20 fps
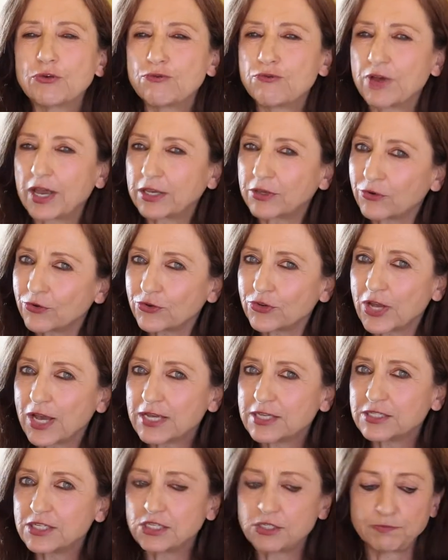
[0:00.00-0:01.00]

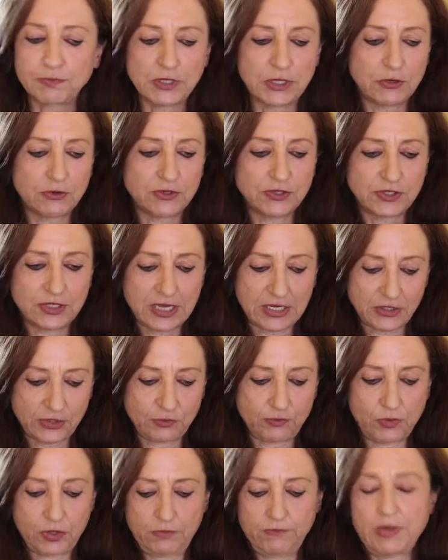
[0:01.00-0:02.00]
recognizes because
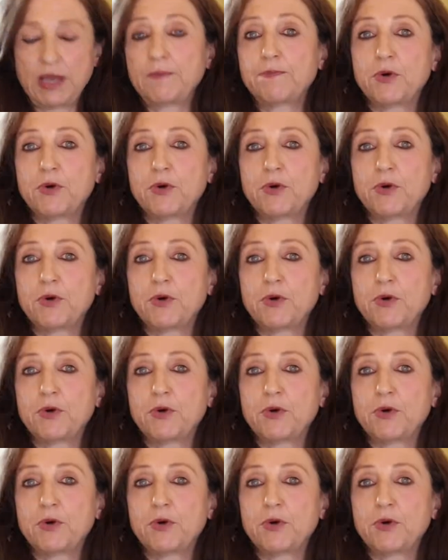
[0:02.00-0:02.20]
that's what my